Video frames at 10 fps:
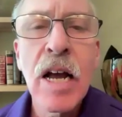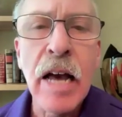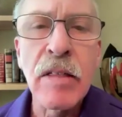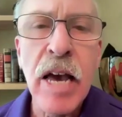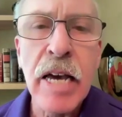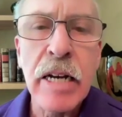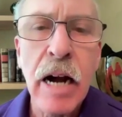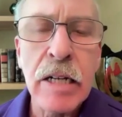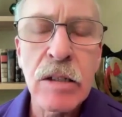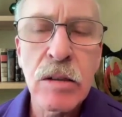And then
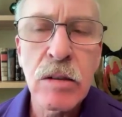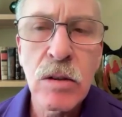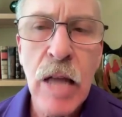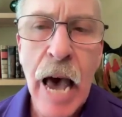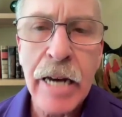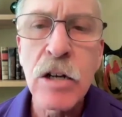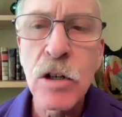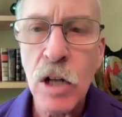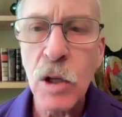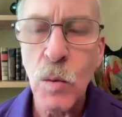I had
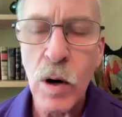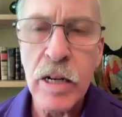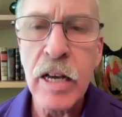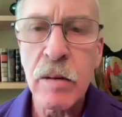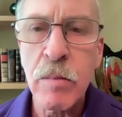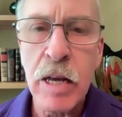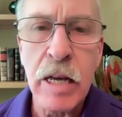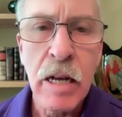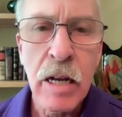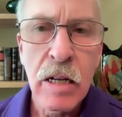another one hit
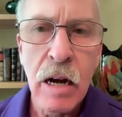me